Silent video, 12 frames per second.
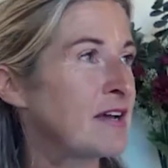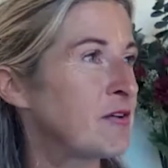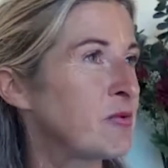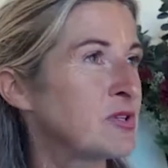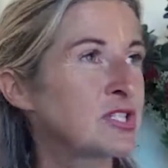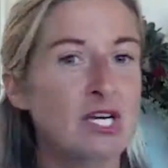If I
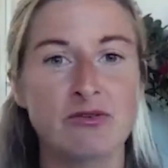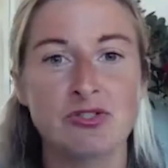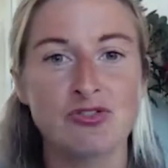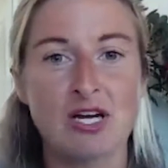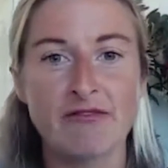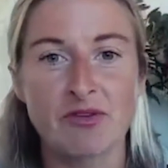want to go and
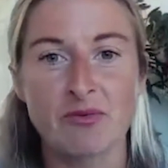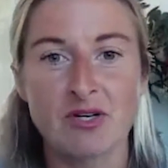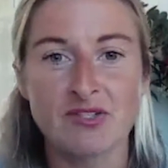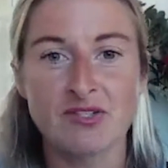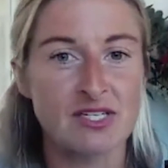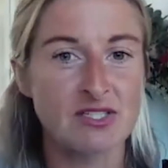travel the
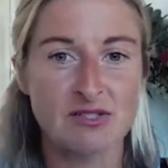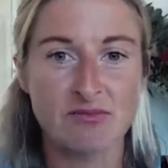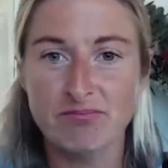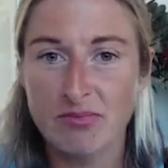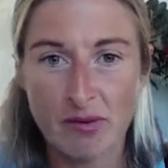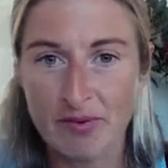world, I can just
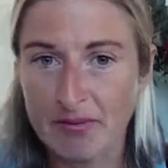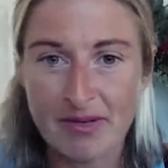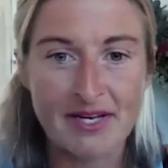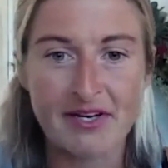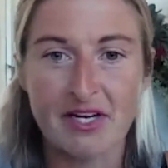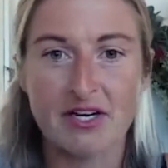hop on a
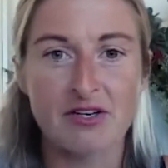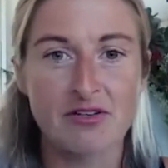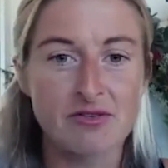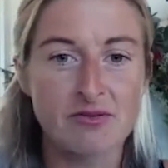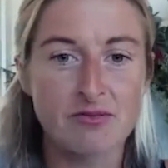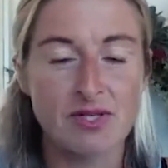plane and
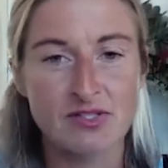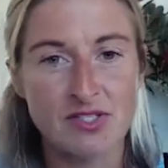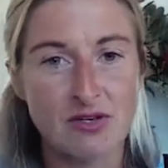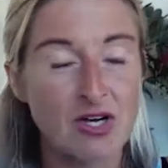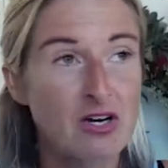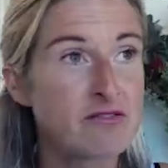go, and there's
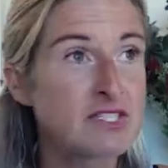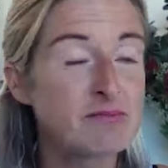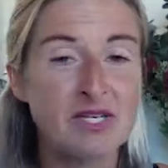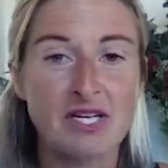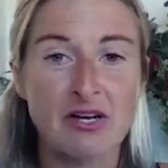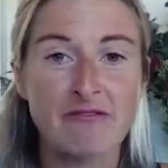no COVID.
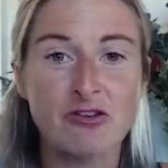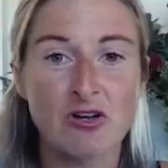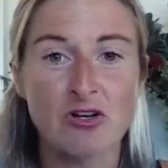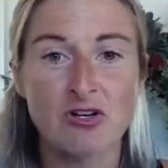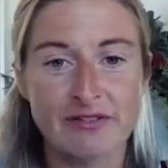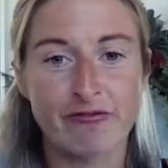But I've got
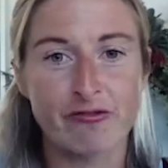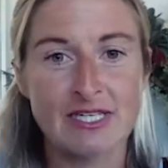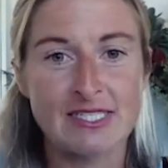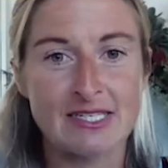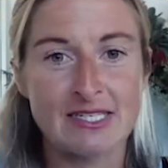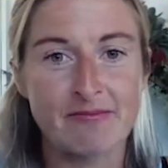lots of
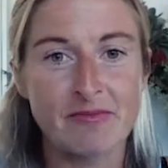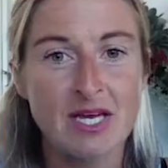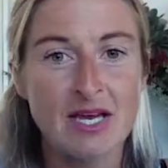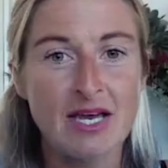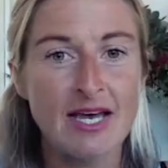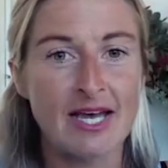freedom
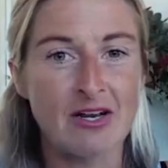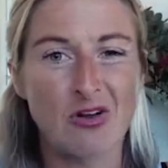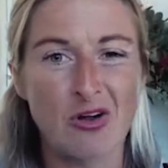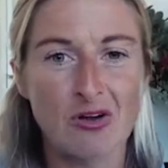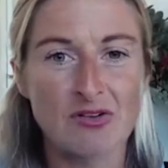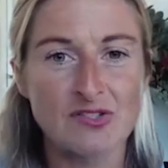and
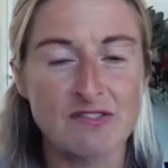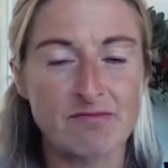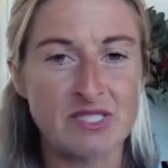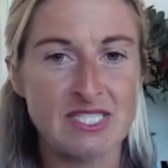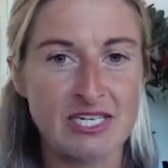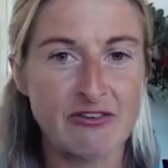not lots of
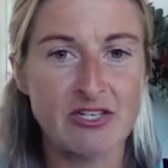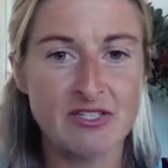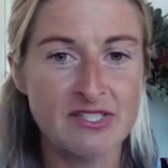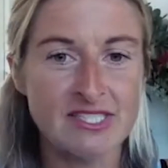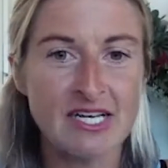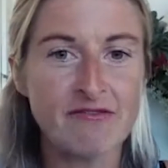material
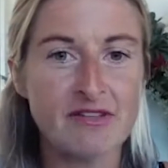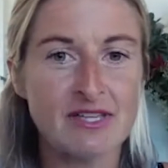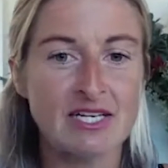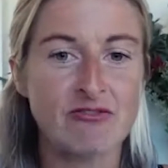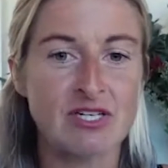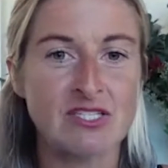stuff, and
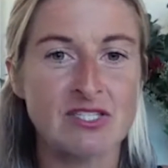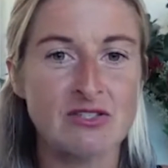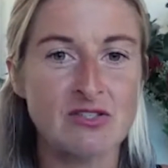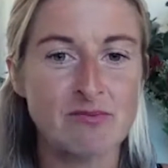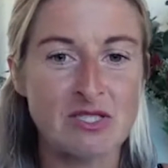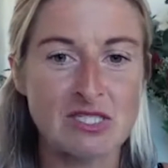that really
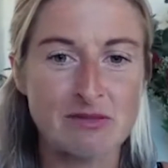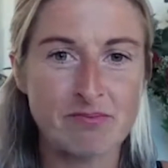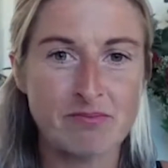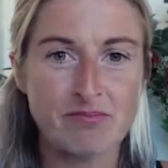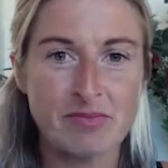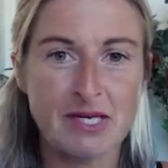suits me. Just
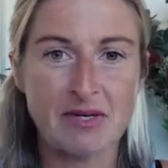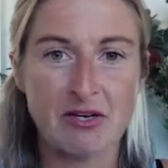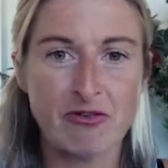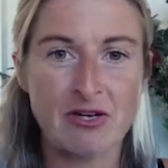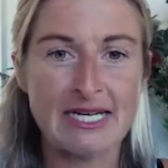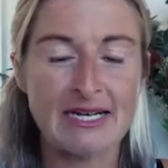keeping it
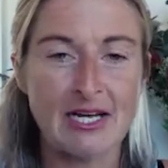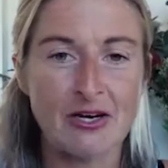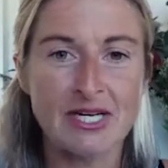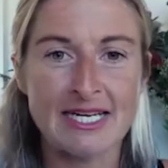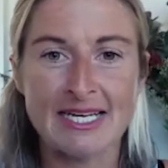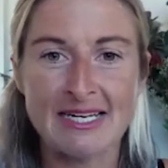really low
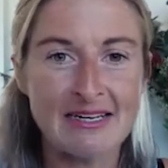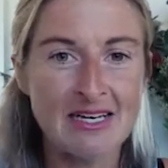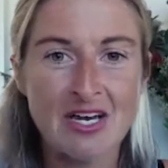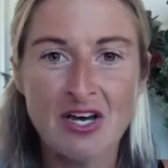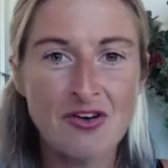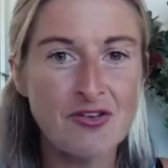key.
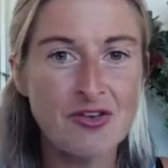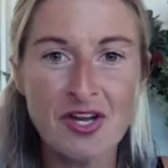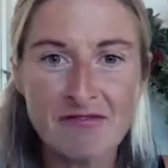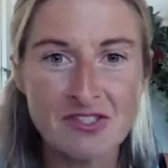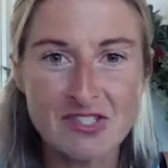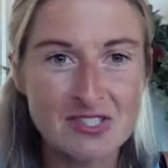None
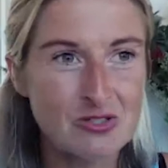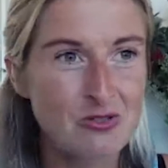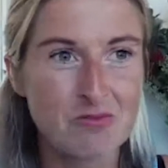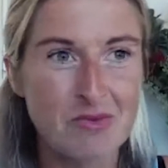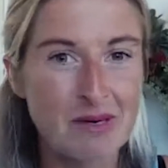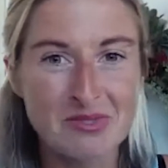of the
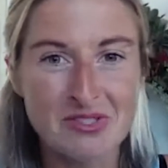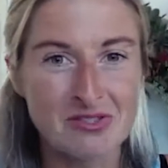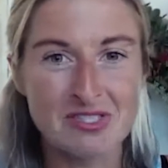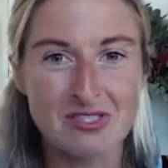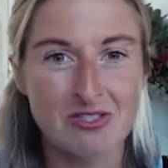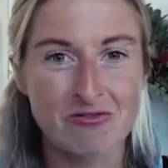school mums on
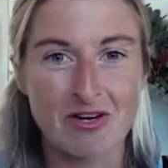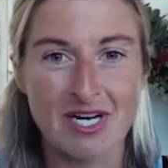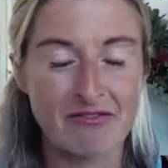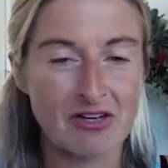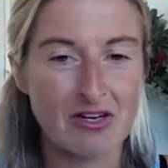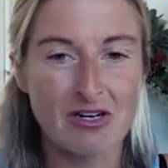the school run
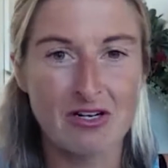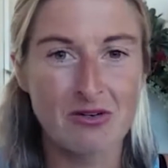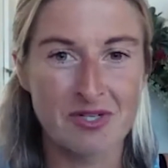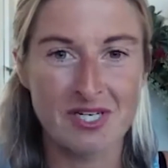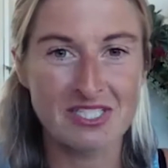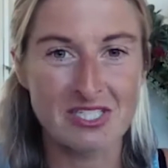have a clue
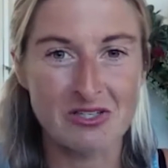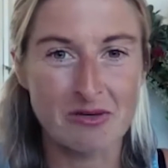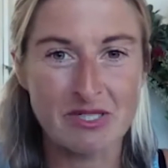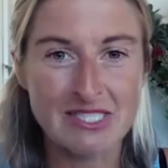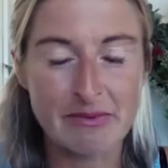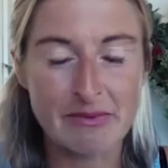what I do. I
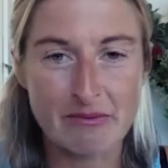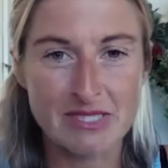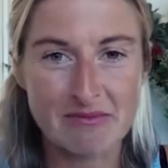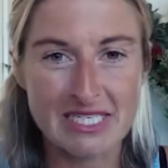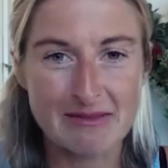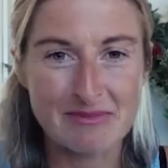mean, some of them
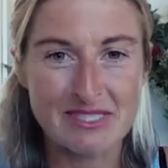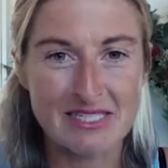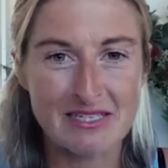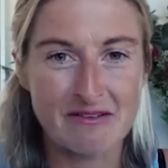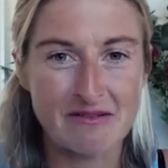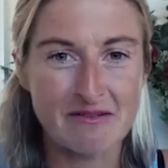sometimes see
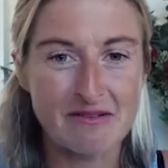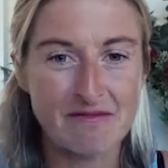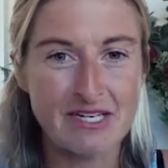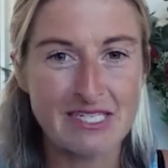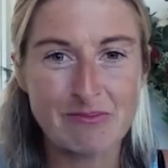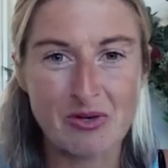a
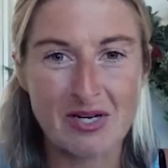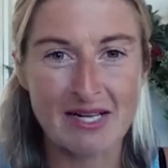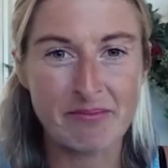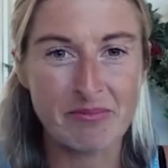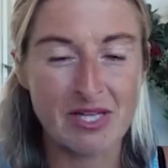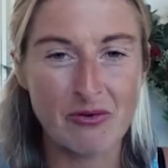Facebook
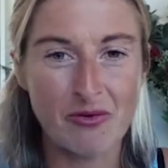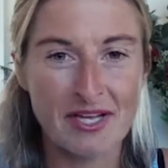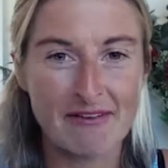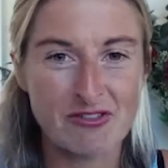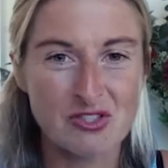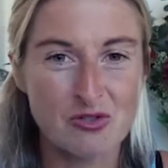ad, but they all
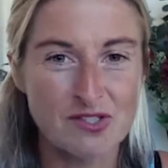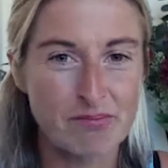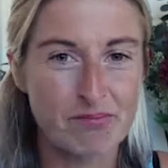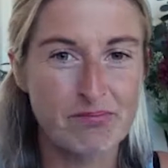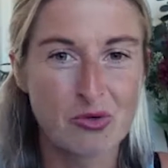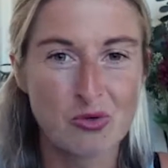think I've just got
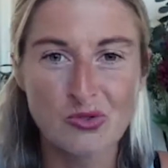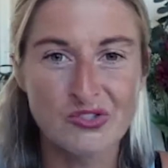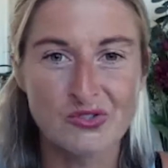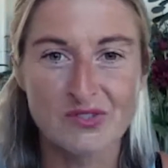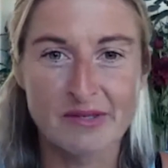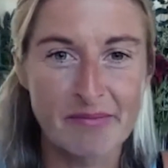some
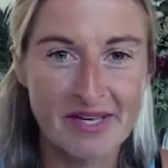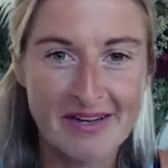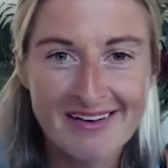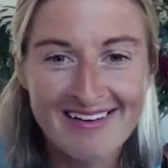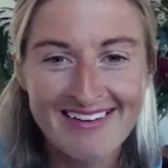horses or something.